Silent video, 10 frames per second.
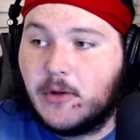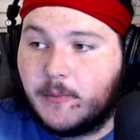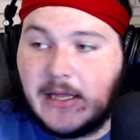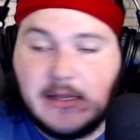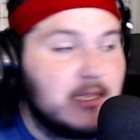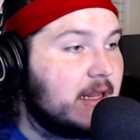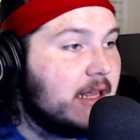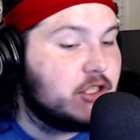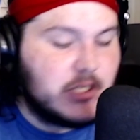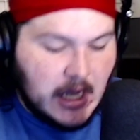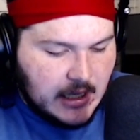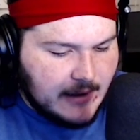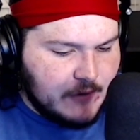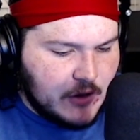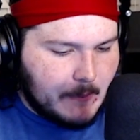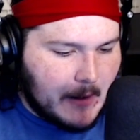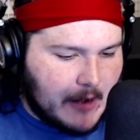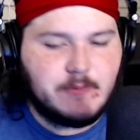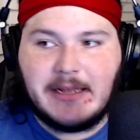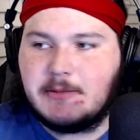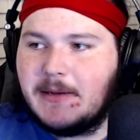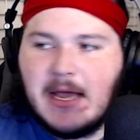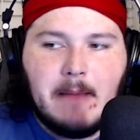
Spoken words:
play League of Legends live in their parents' basement,